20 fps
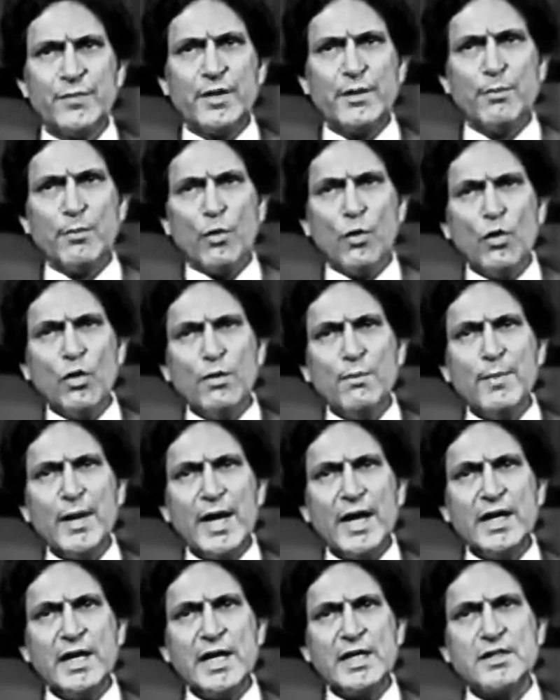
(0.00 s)
The more
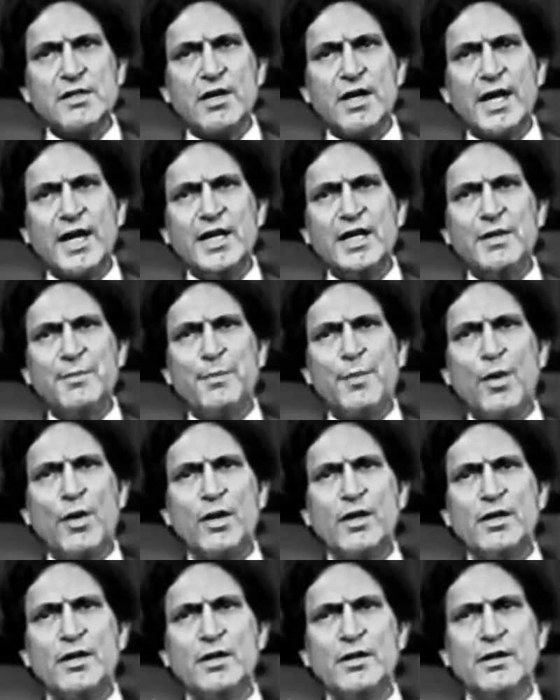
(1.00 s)
man has relied
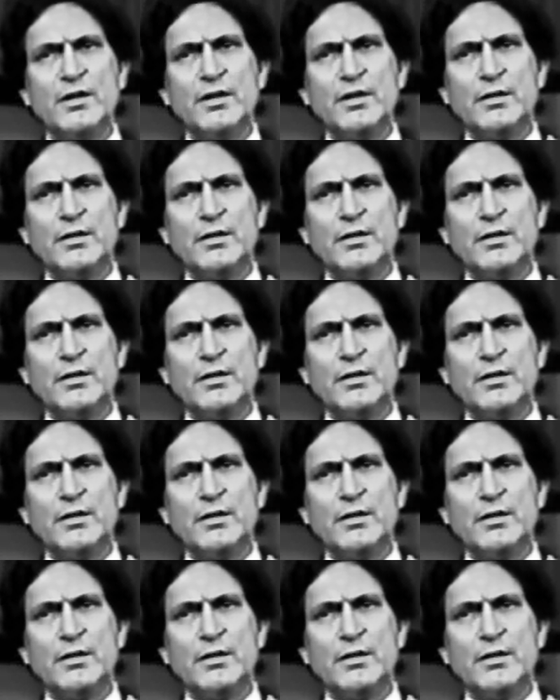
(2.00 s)
upon